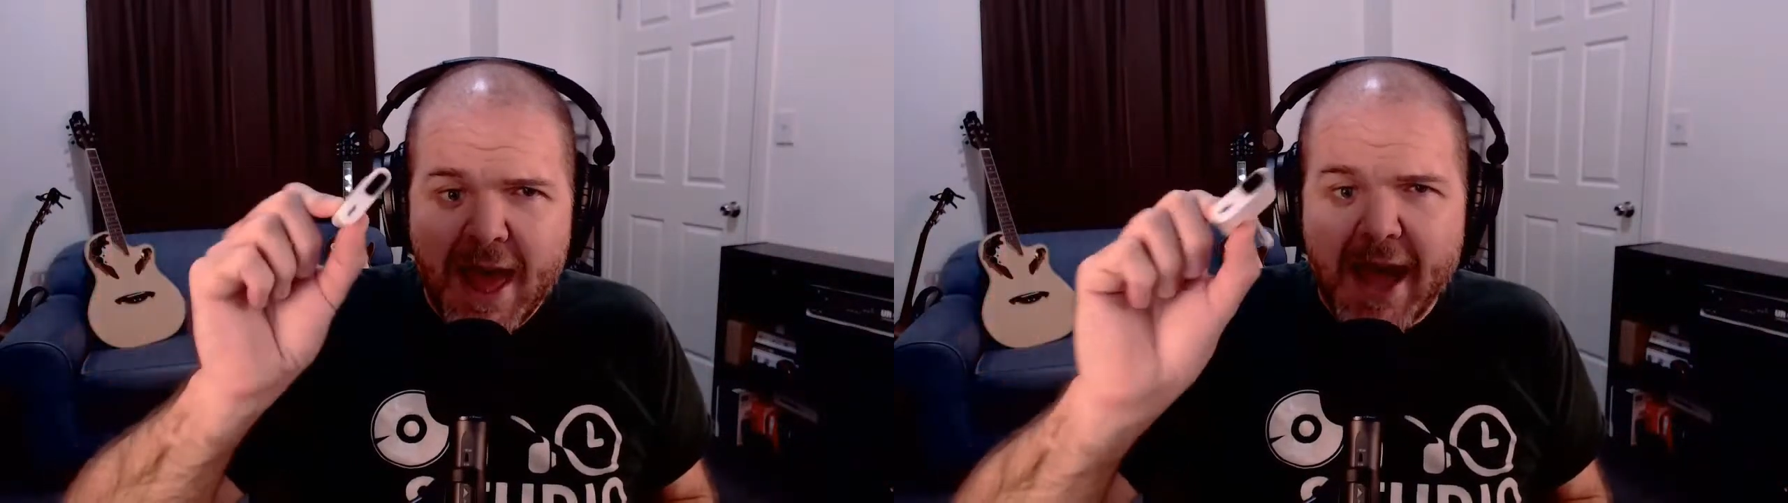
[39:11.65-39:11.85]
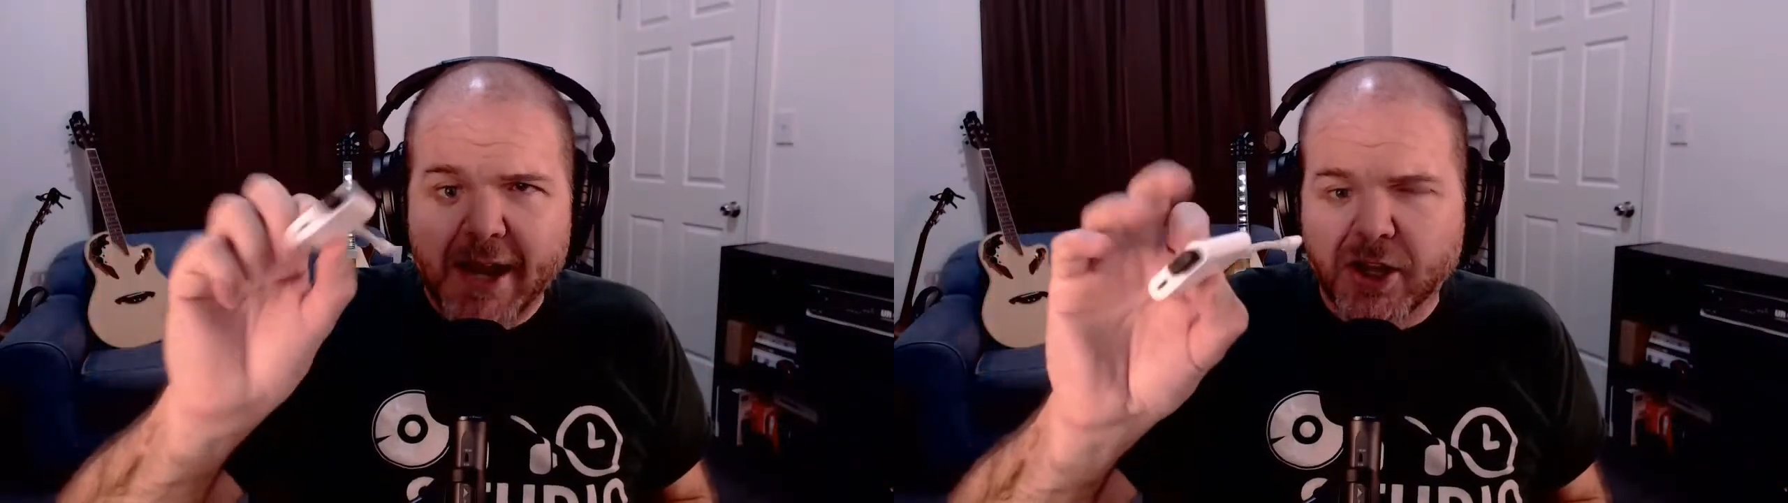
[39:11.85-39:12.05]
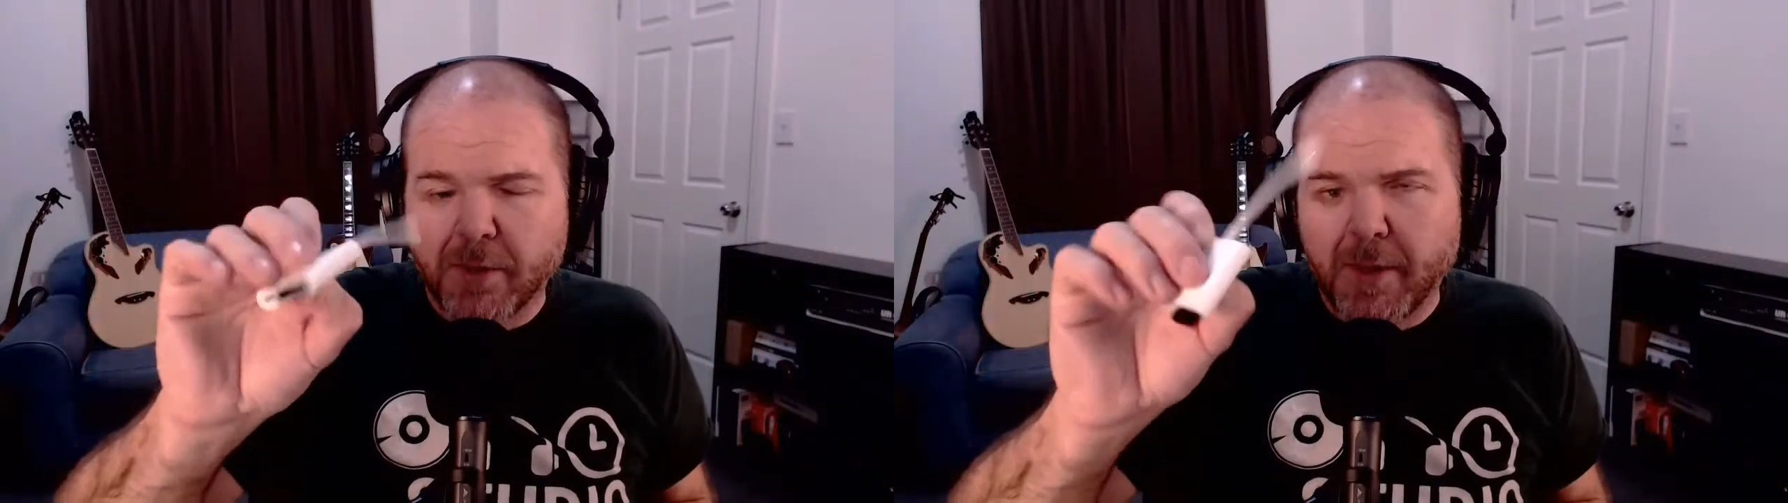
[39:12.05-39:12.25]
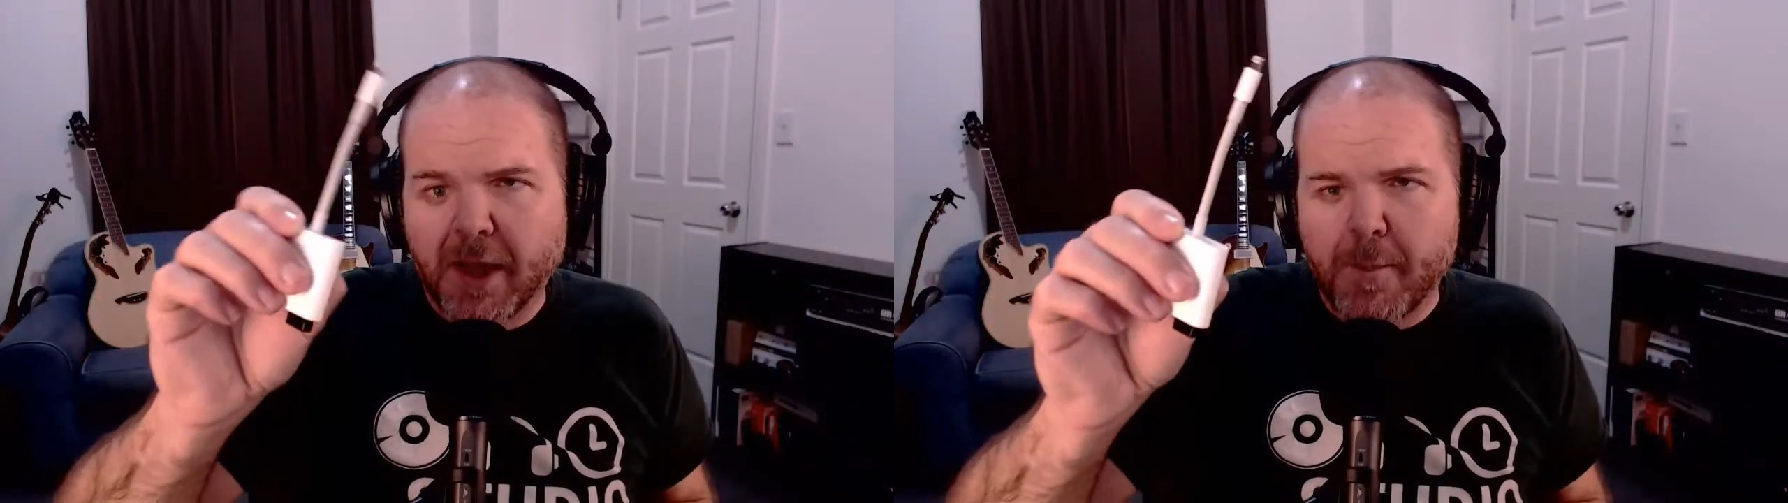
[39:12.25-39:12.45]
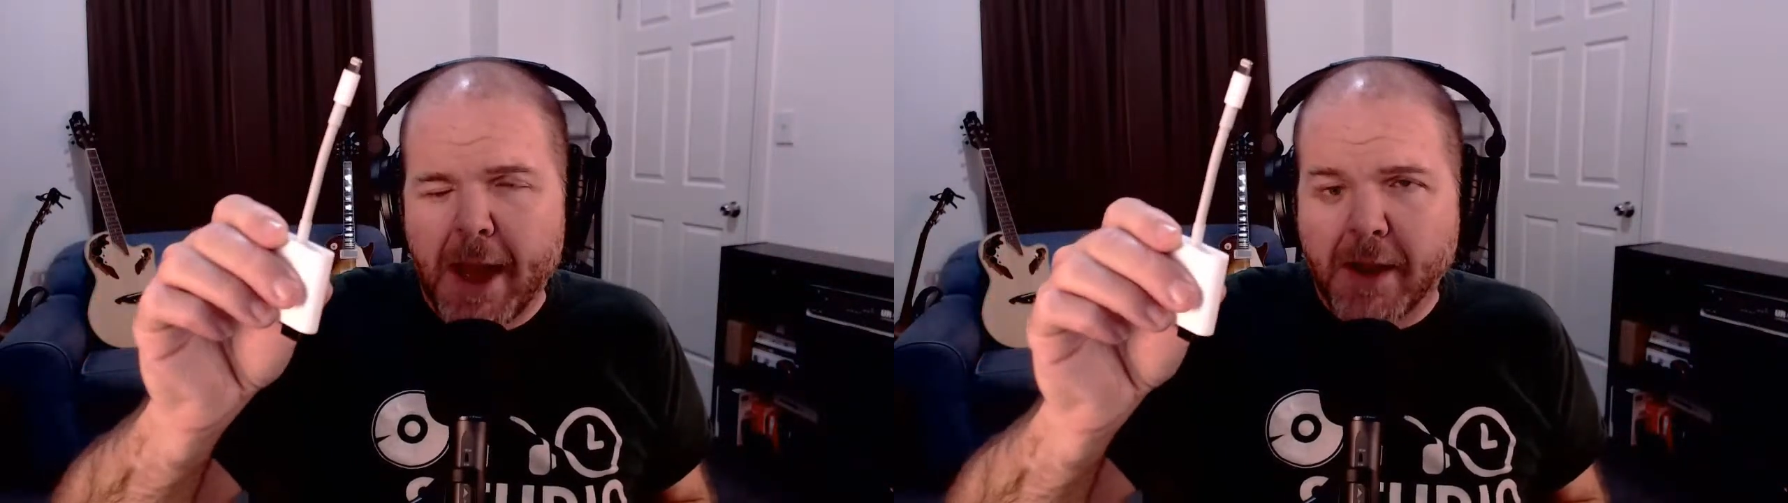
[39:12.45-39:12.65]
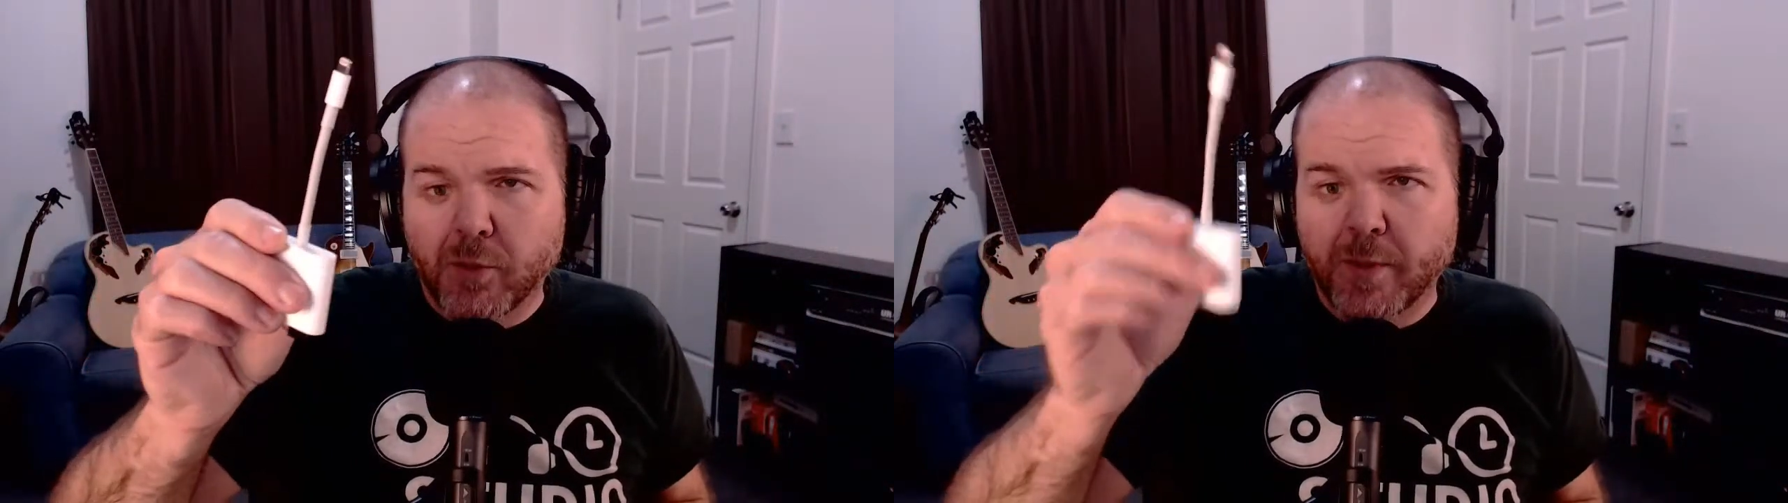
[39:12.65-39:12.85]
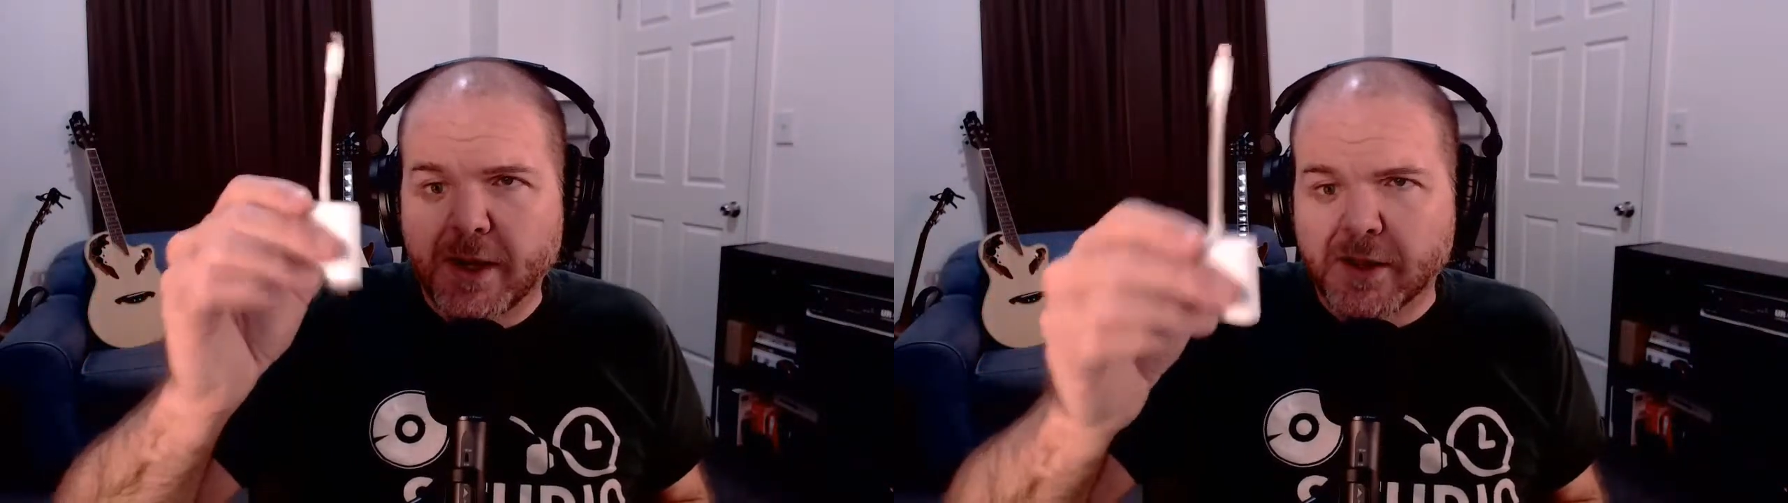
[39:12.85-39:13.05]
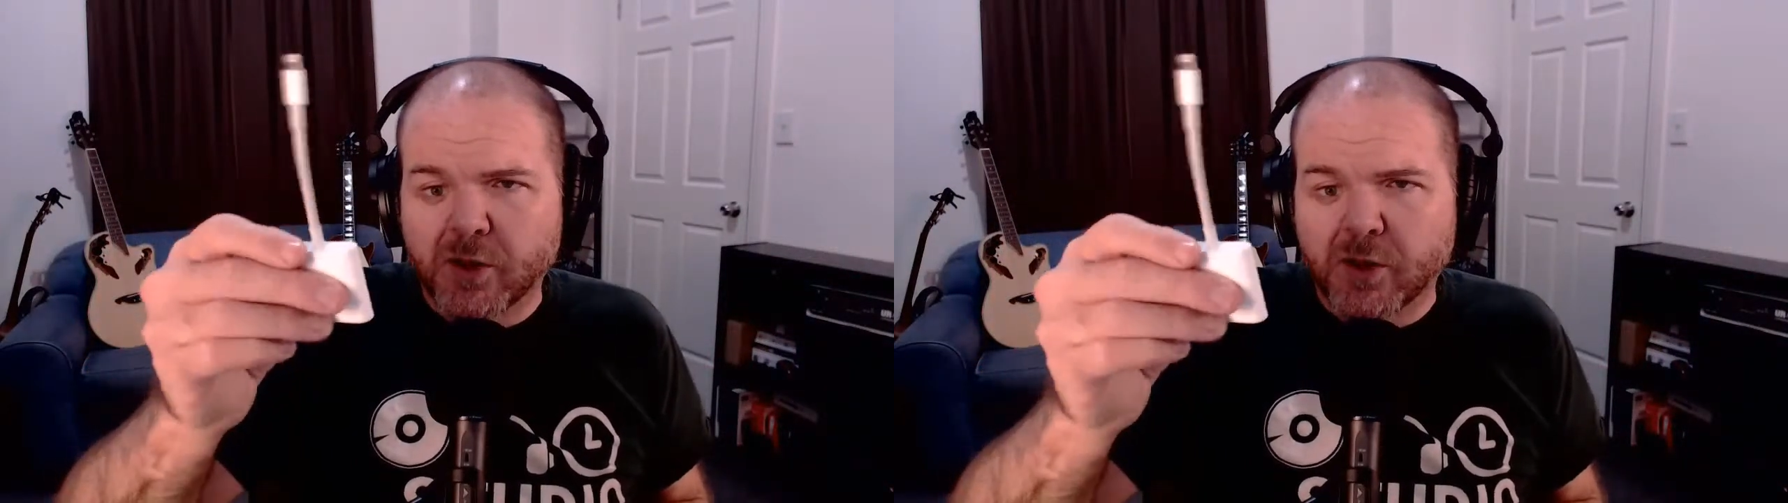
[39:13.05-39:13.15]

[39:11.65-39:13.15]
and it's going to be compatible because